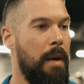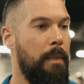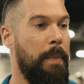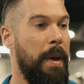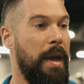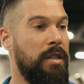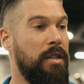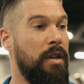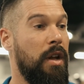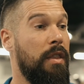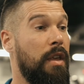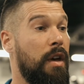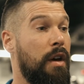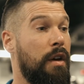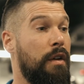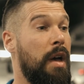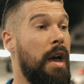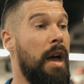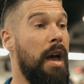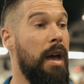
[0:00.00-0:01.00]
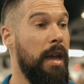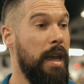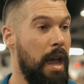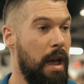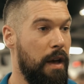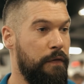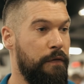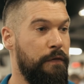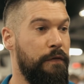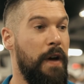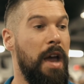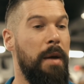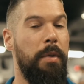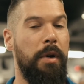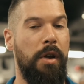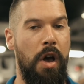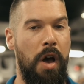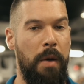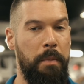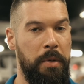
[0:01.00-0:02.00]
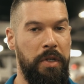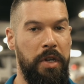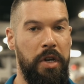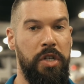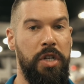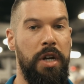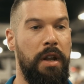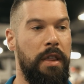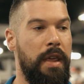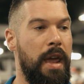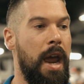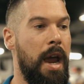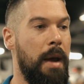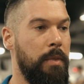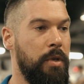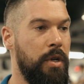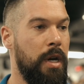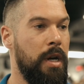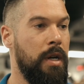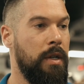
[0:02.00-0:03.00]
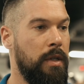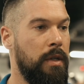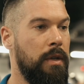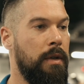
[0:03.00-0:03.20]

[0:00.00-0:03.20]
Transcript: based on the fiber composition of the hamstrings.